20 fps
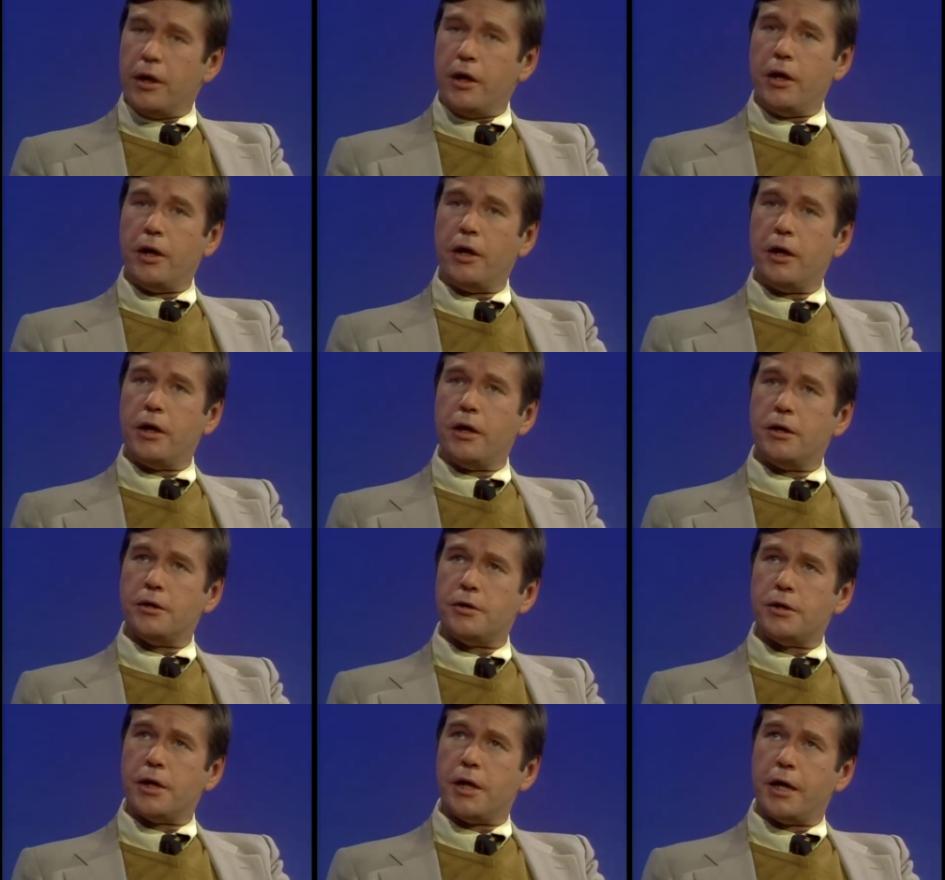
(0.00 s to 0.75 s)
It
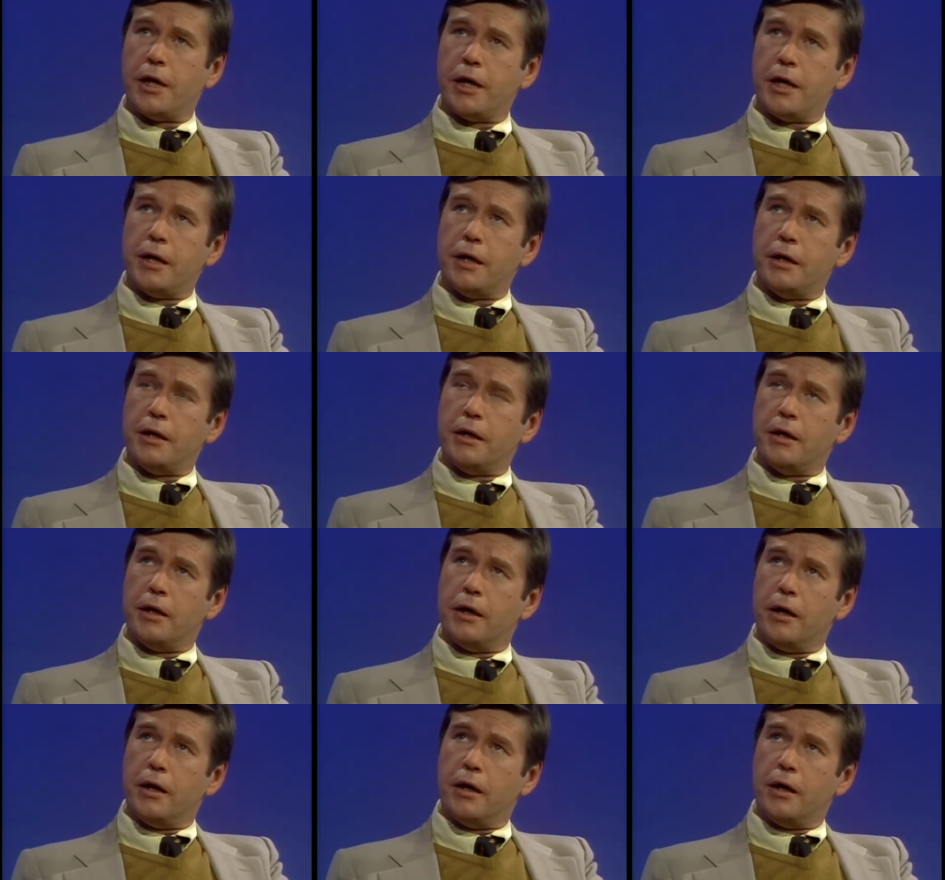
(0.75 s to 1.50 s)
is a,
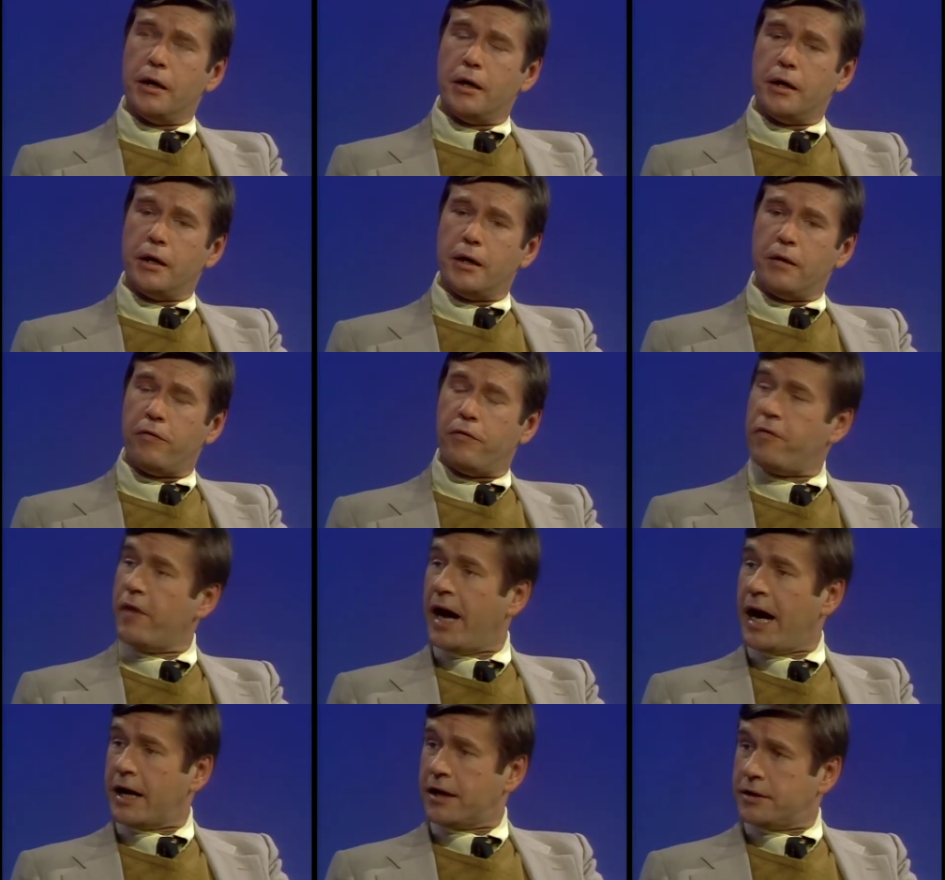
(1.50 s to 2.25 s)
a
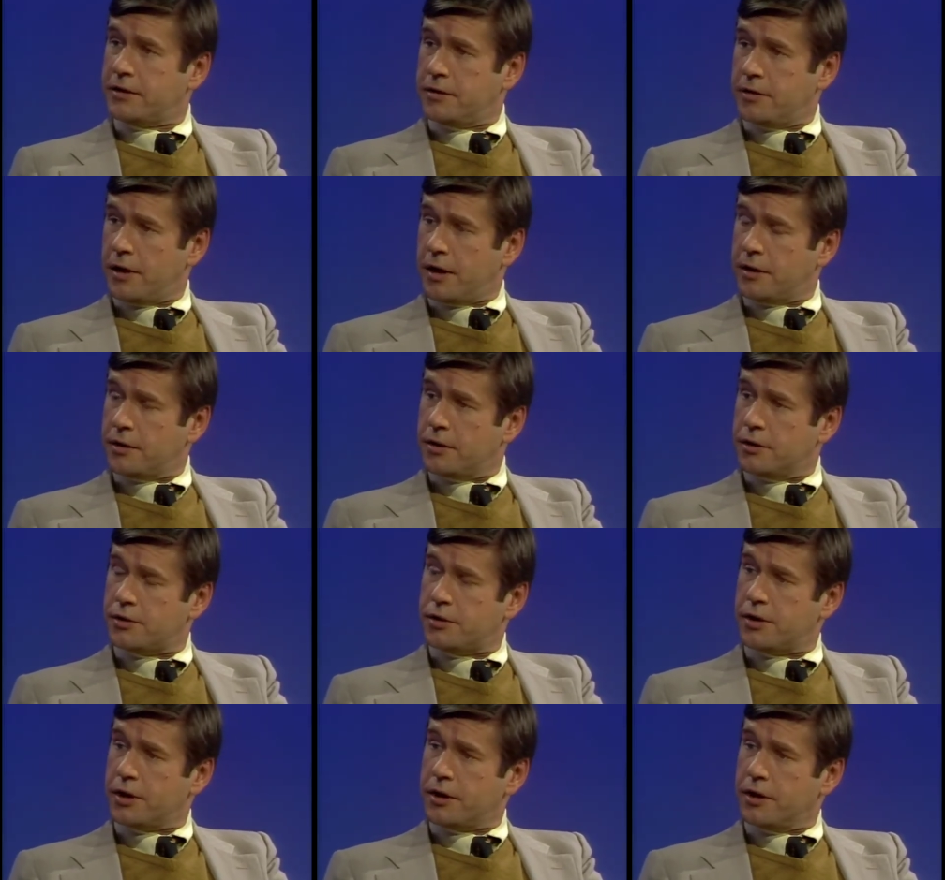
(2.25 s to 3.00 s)
fact that the
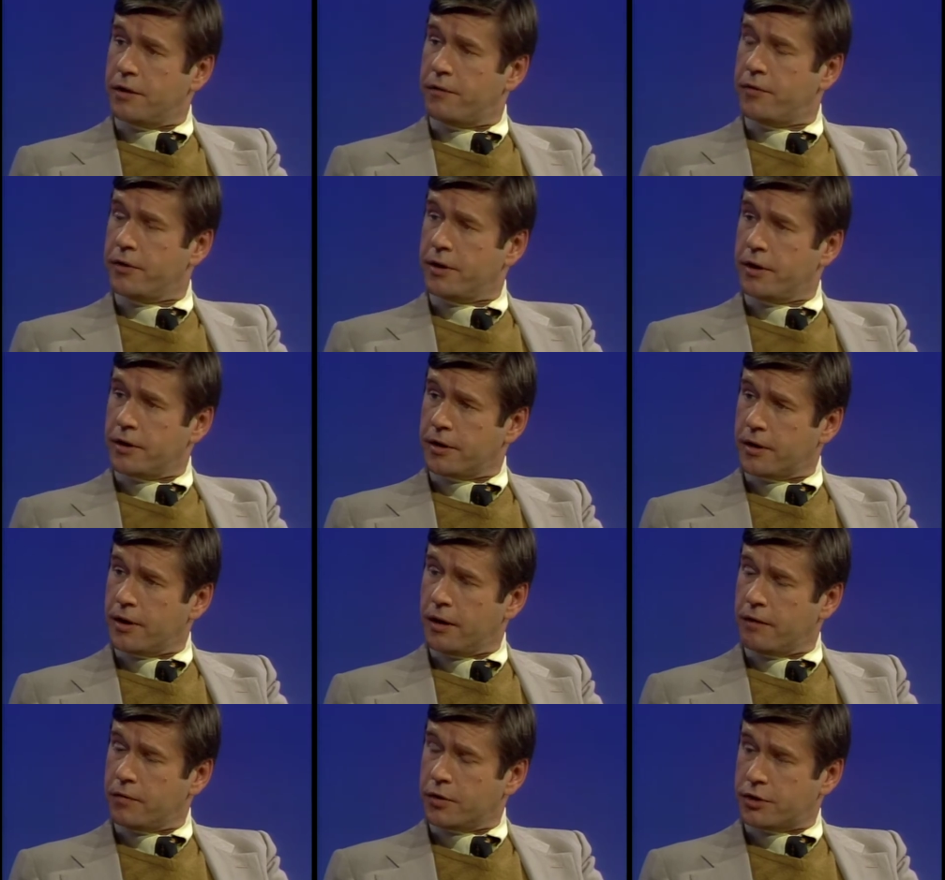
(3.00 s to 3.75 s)
significant
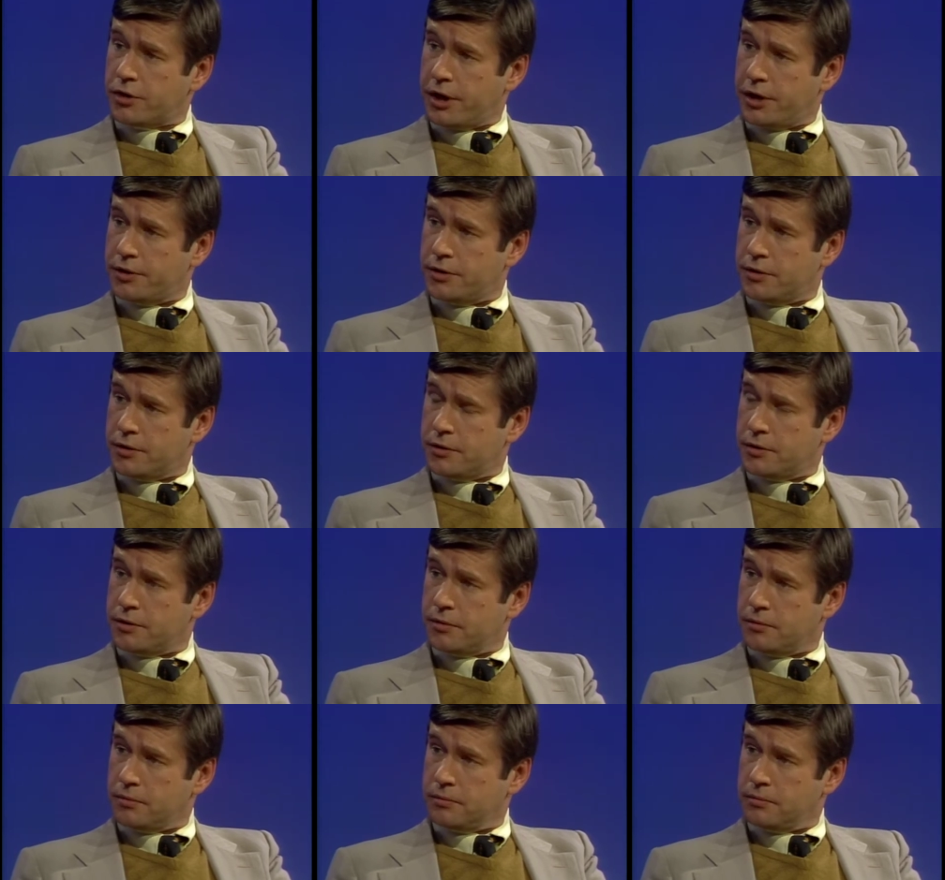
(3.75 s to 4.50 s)

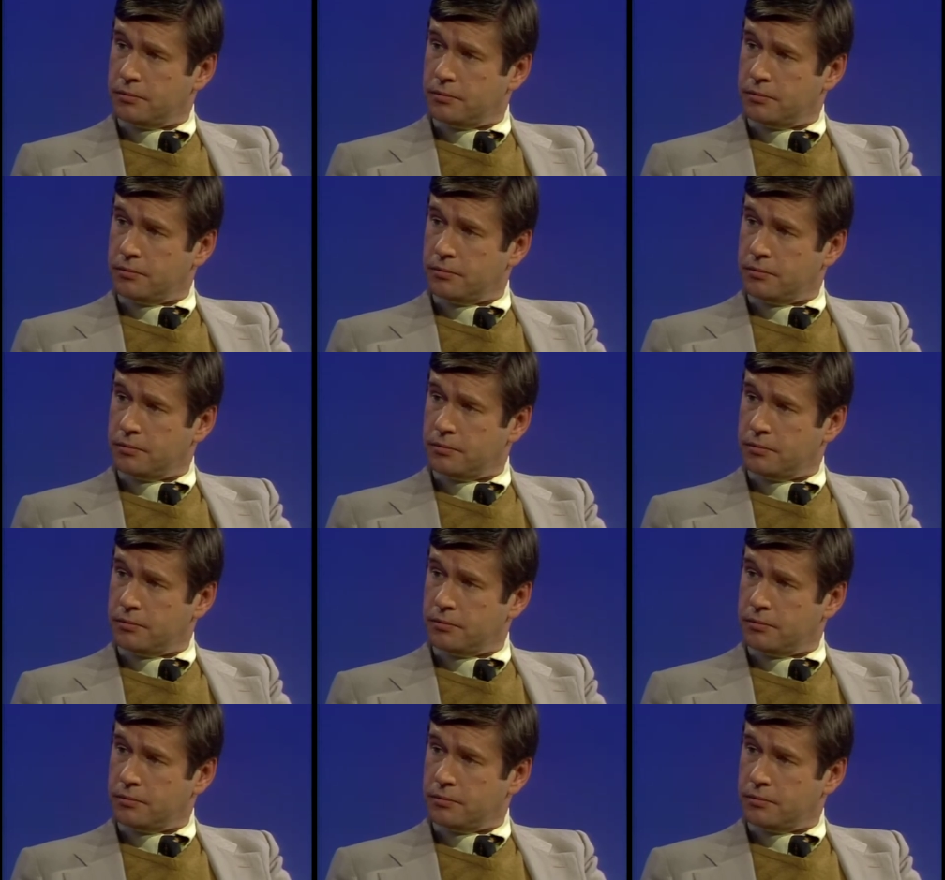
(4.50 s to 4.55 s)
conversations,